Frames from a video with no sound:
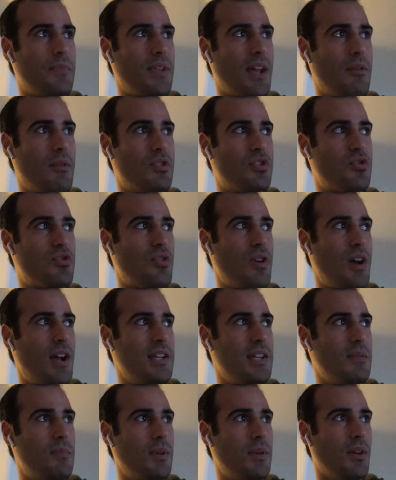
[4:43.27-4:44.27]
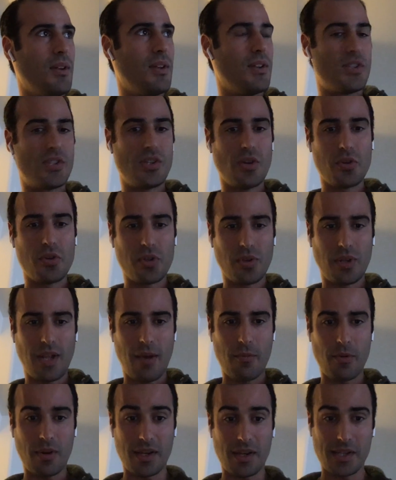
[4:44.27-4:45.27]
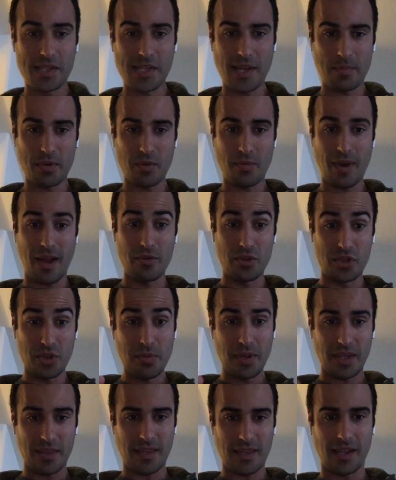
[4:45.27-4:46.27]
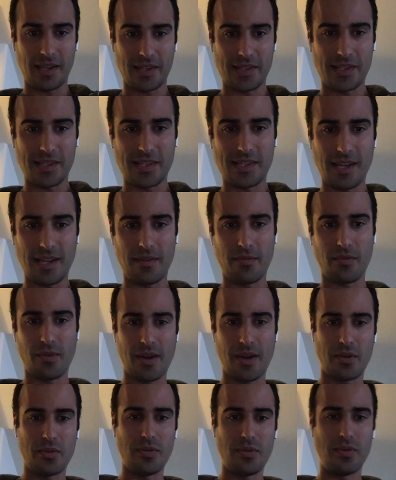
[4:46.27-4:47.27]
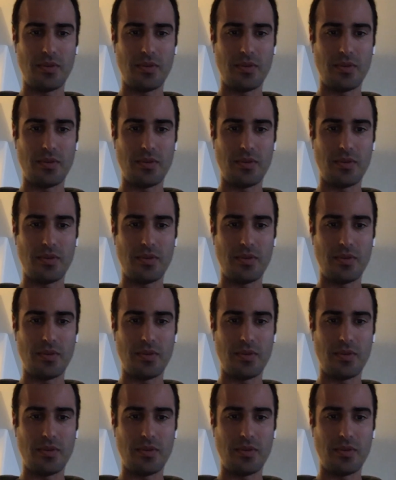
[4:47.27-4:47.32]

I was trying to build a social network except around doing things instead of around who